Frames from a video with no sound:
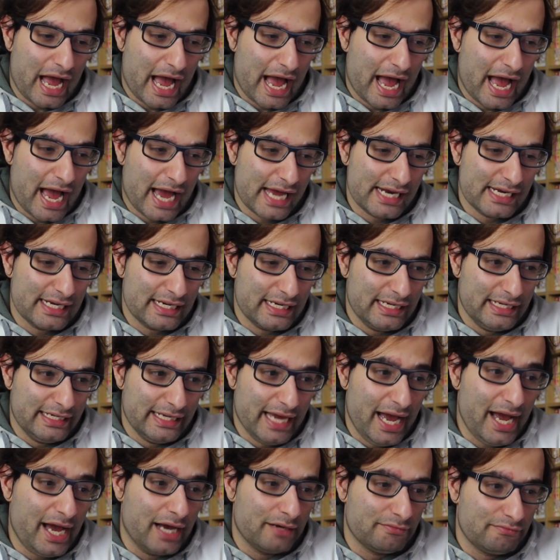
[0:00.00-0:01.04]
And
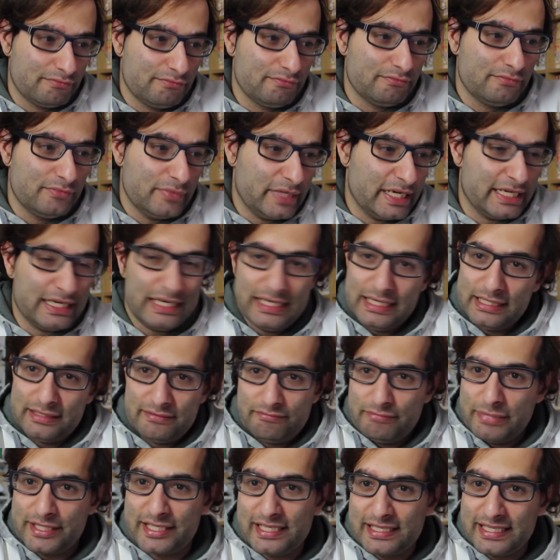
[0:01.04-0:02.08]
yeah.
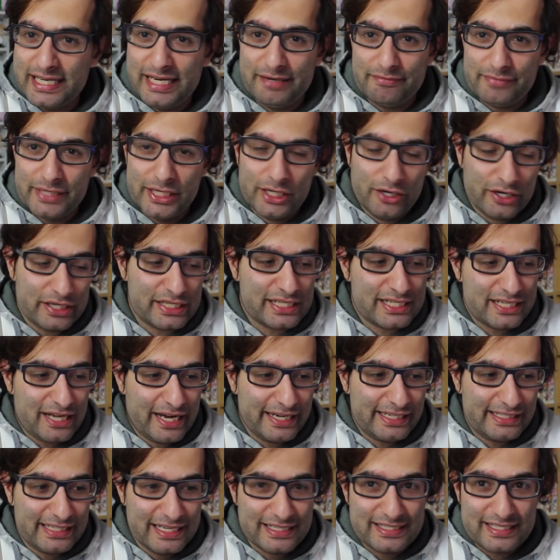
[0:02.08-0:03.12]
This is it. It looks
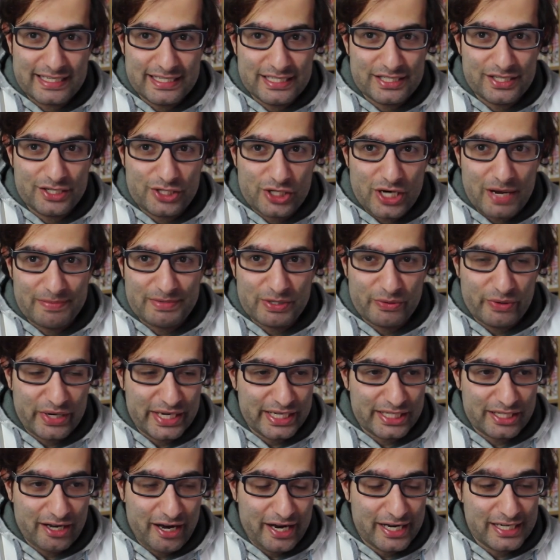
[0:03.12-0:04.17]
like this is the chapter where
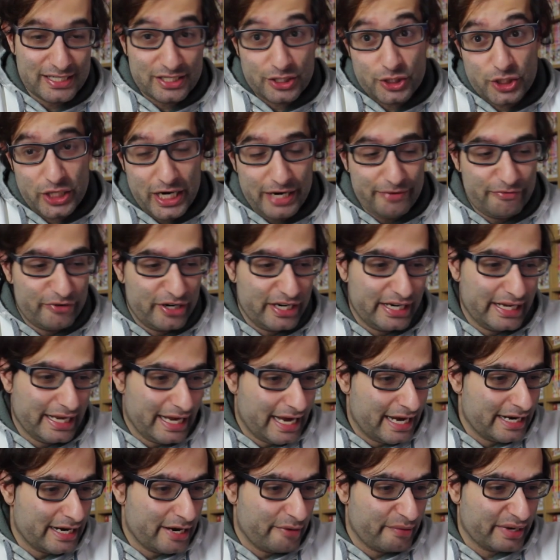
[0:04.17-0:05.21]
he dies. A shame, really.
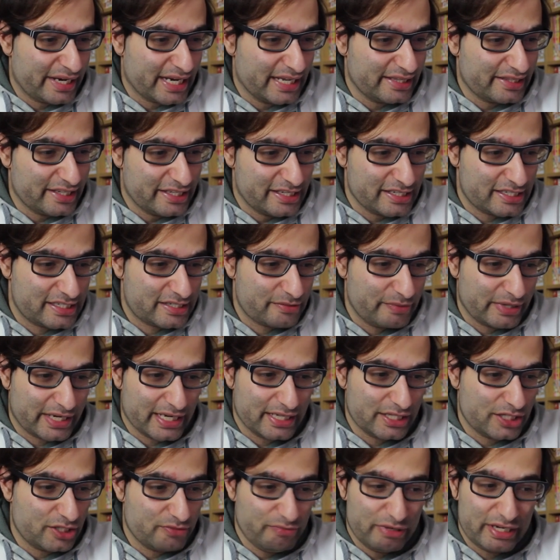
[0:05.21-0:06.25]
And we get
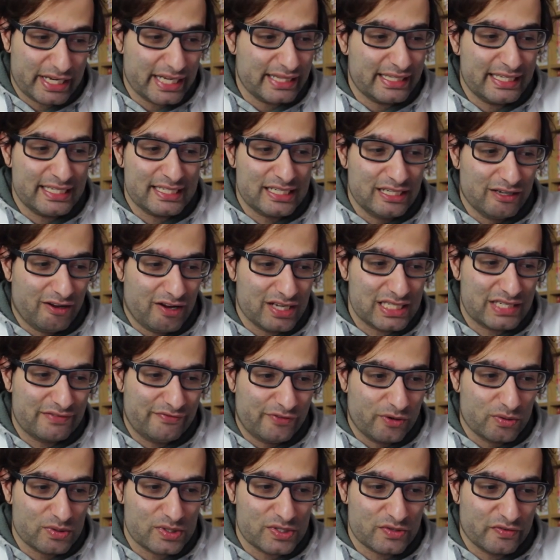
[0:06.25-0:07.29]
these last
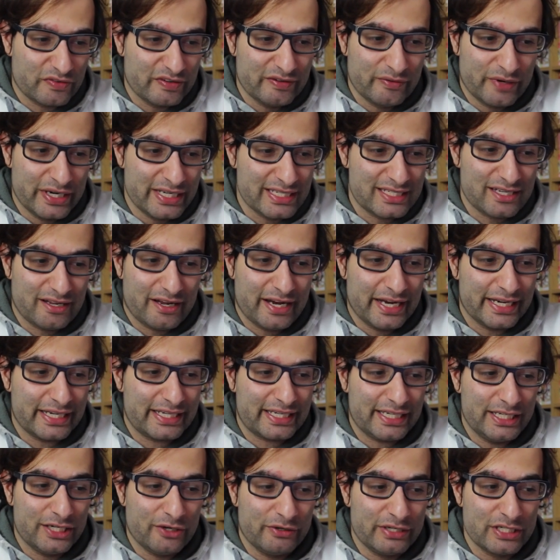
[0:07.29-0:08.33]
thoughts of him where he's
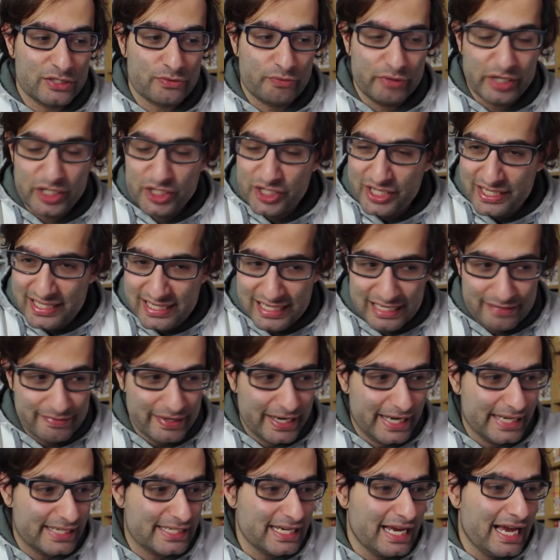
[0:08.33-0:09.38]
like, you know, he's reached his
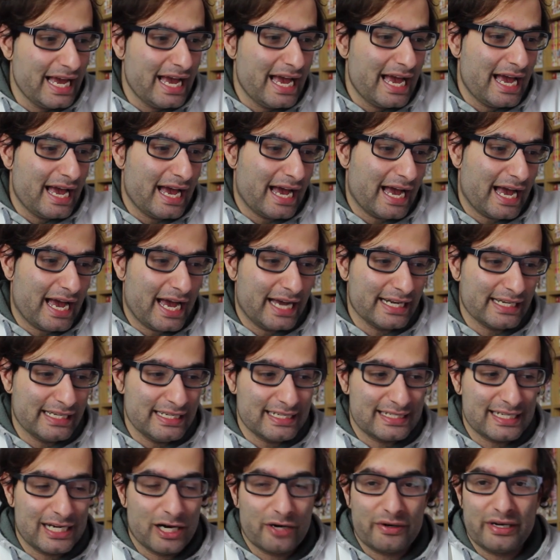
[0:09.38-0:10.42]
limit and
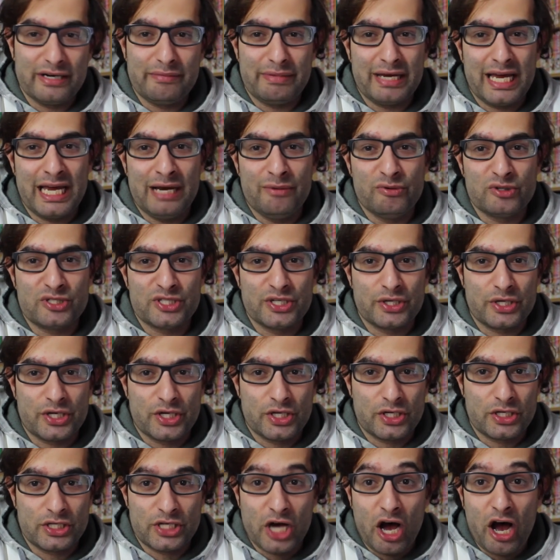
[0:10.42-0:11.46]
he's now going to be able to
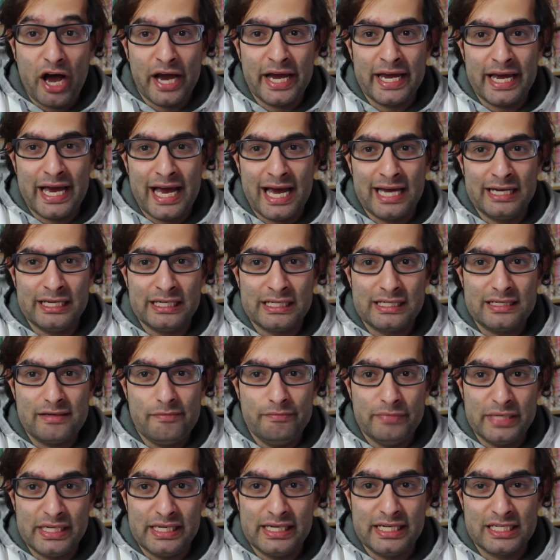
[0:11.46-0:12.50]
die and
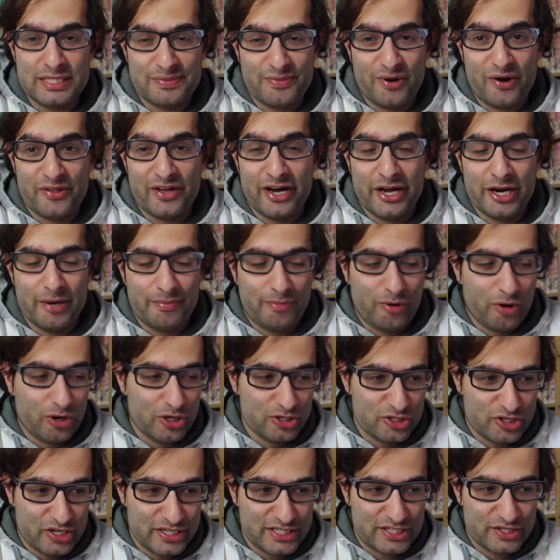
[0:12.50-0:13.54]
meet his brother and
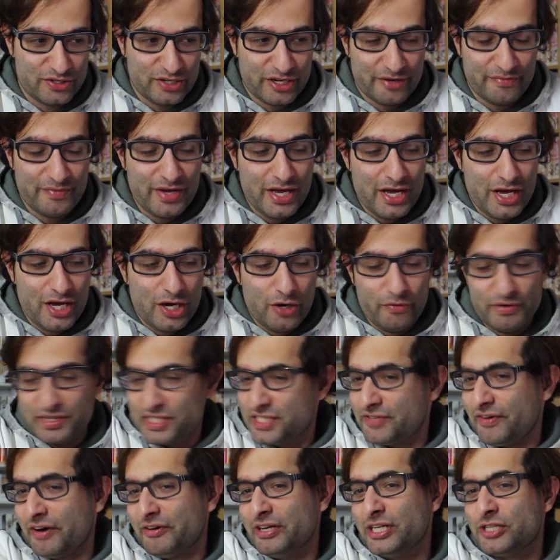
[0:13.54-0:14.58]
apologize to him. Which
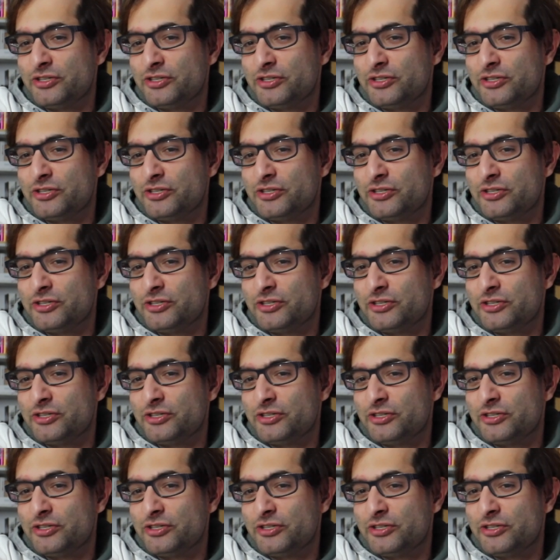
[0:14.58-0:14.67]
is a very